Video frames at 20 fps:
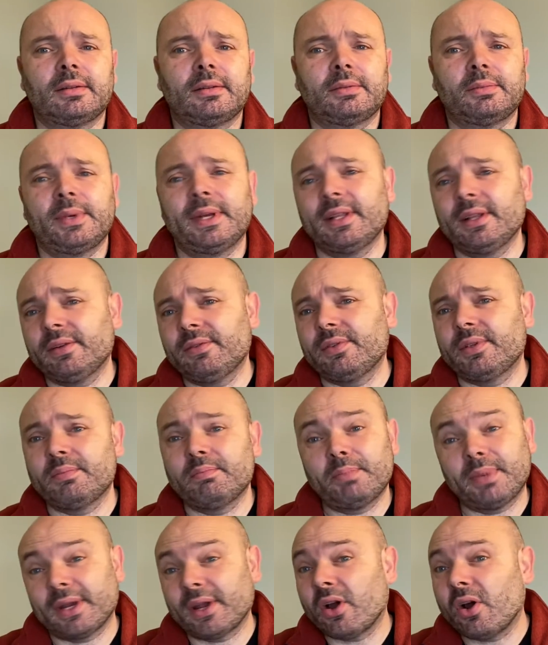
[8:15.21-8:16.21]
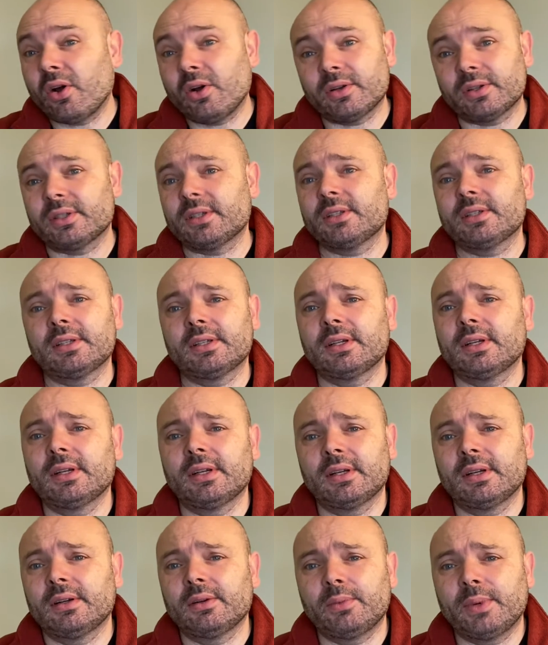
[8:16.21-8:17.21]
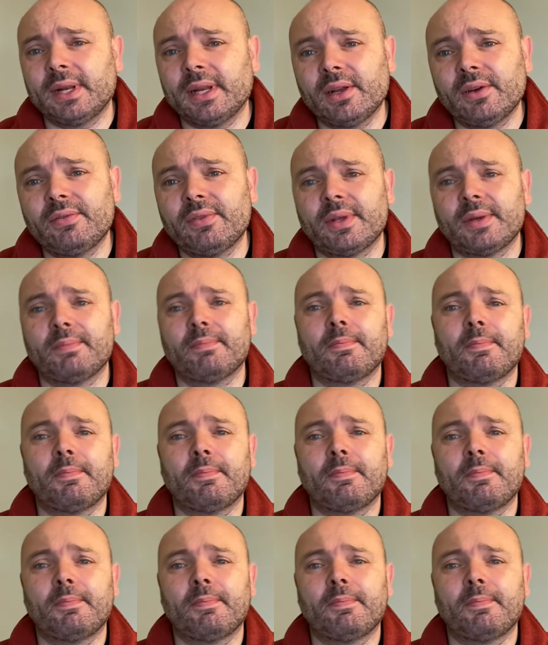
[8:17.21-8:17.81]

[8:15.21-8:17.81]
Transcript: We love them because we love them.